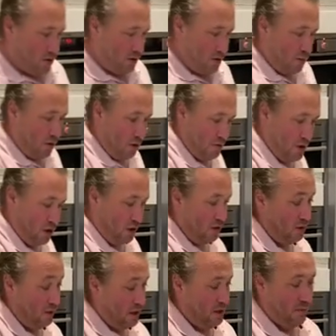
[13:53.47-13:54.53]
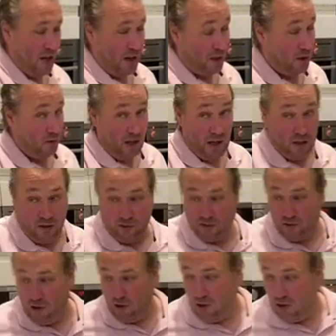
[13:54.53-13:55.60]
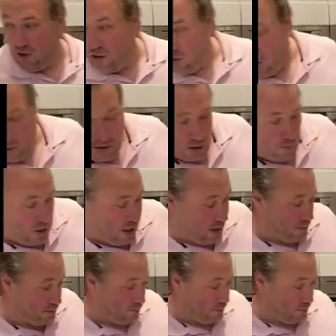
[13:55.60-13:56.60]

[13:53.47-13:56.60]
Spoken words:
going to warm it. You can do it in a microwave or in a pan,